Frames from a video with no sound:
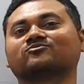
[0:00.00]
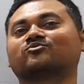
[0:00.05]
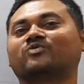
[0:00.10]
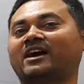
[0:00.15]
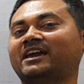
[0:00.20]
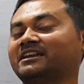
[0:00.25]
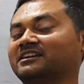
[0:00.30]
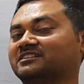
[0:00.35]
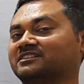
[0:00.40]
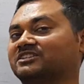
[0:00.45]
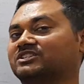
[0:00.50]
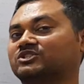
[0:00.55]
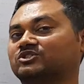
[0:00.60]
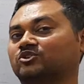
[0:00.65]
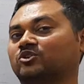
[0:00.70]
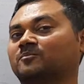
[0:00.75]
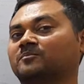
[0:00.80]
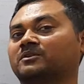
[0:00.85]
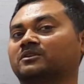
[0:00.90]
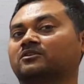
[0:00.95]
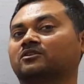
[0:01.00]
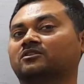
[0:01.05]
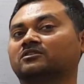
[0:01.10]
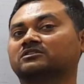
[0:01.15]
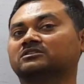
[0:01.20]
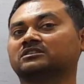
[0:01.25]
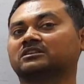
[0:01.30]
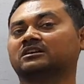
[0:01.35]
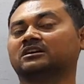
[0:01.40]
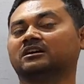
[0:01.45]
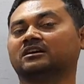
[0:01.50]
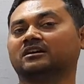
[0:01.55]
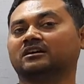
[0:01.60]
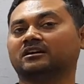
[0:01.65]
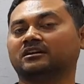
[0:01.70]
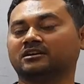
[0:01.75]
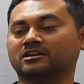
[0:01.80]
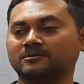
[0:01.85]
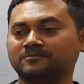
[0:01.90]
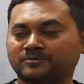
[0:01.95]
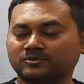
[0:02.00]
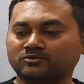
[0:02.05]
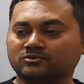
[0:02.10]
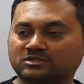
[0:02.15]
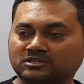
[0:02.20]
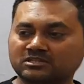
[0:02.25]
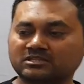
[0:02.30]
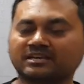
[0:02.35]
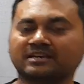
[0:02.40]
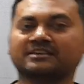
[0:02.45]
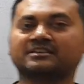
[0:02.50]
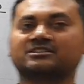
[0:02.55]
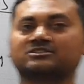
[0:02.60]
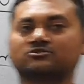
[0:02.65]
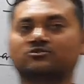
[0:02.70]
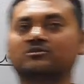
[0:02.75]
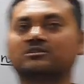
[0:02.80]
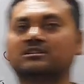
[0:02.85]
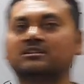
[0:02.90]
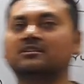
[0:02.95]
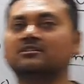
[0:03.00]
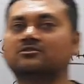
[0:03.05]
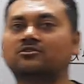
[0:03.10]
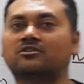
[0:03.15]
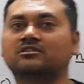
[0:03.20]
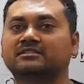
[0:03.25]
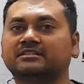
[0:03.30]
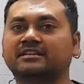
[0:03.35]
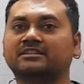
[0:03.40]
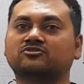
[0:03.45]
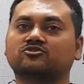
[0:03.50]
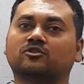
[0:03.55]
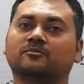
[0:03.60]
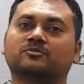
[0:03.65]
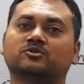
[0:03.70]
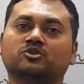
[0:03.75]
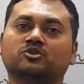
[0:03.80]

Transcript: Why it is so? Because if you see the historical context of